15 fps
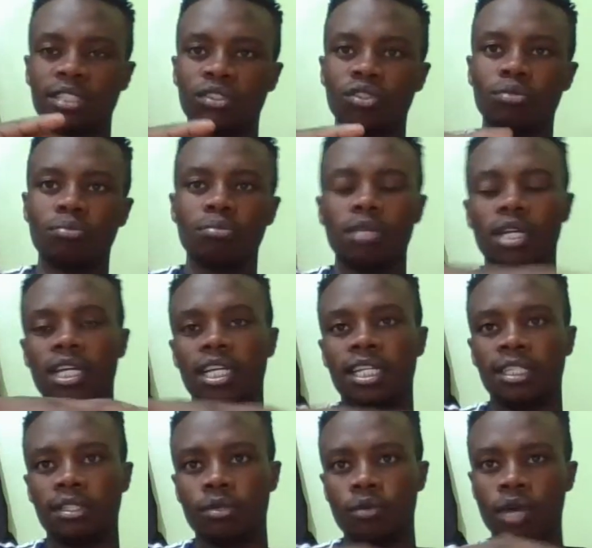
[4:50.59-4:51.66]
let's assume
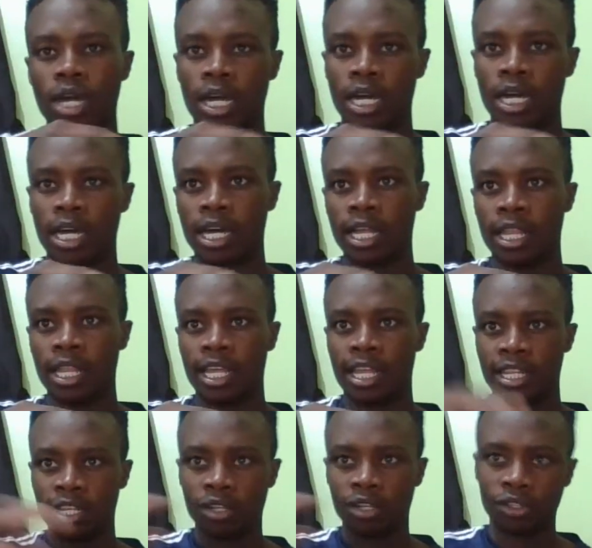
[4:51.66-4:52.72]

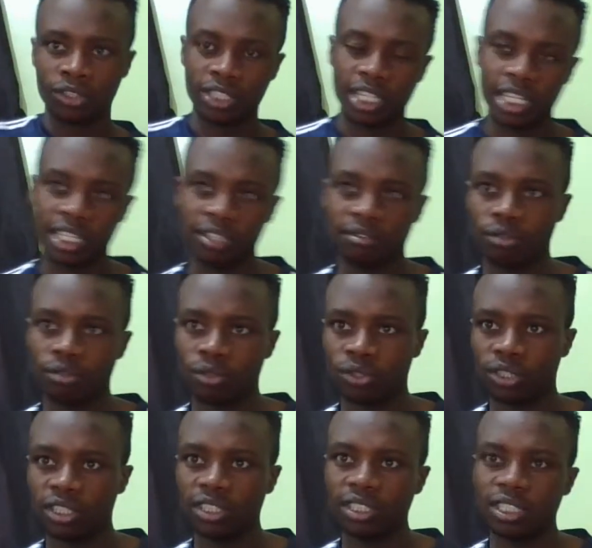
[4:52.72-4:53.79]
there are three consecutive
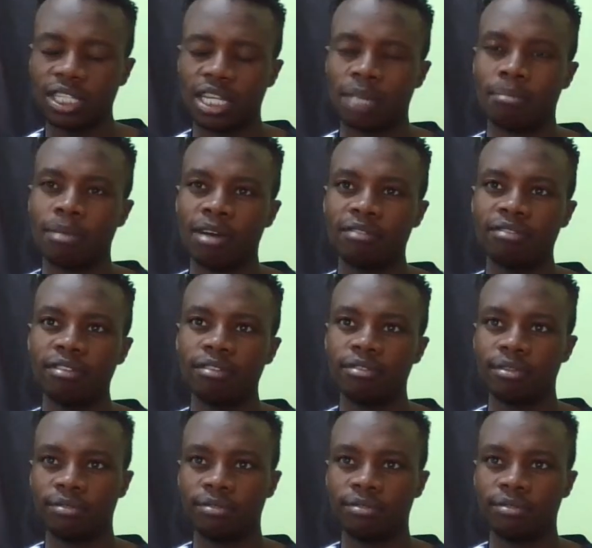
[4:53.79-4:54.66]
closes above